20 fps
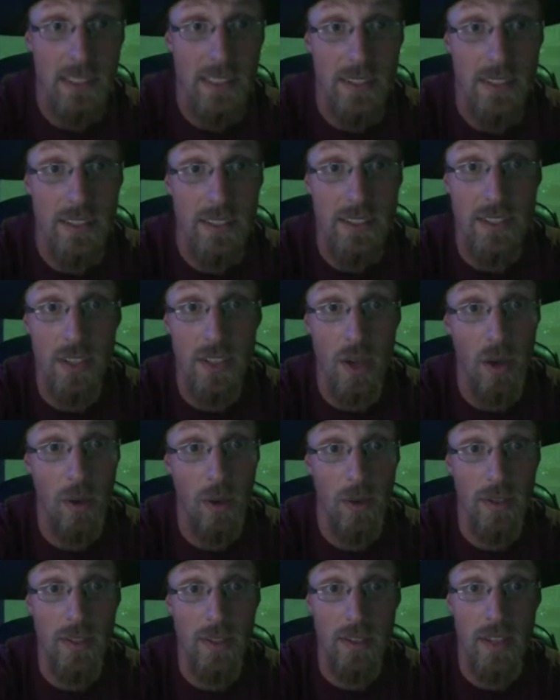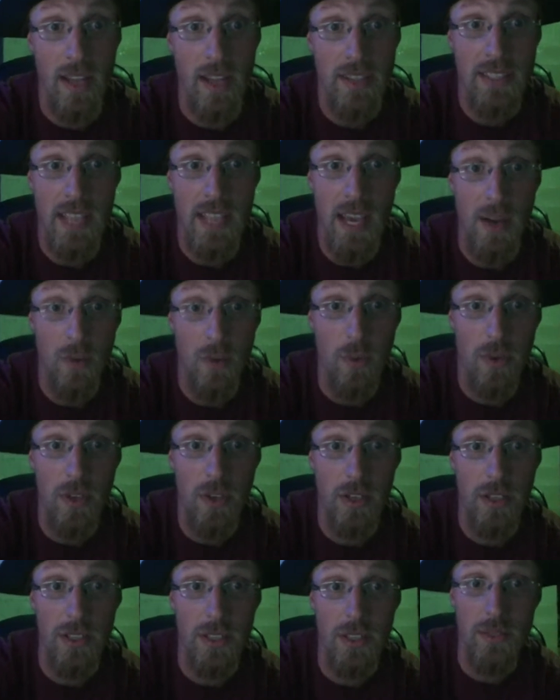So that's how we're
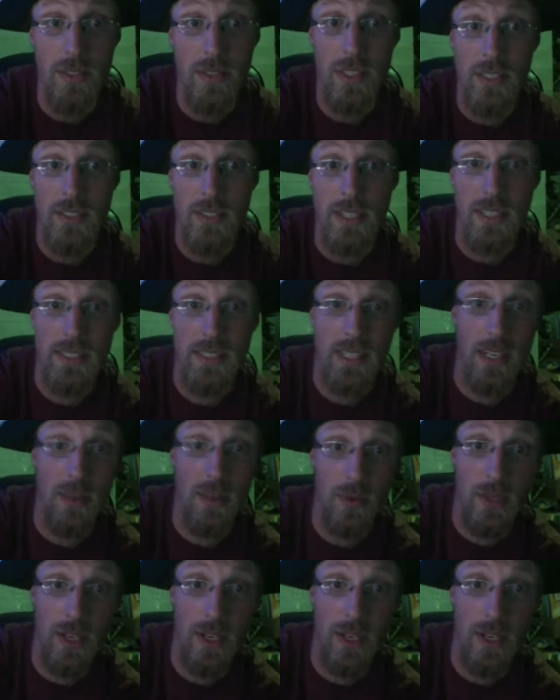going to do this. That's how we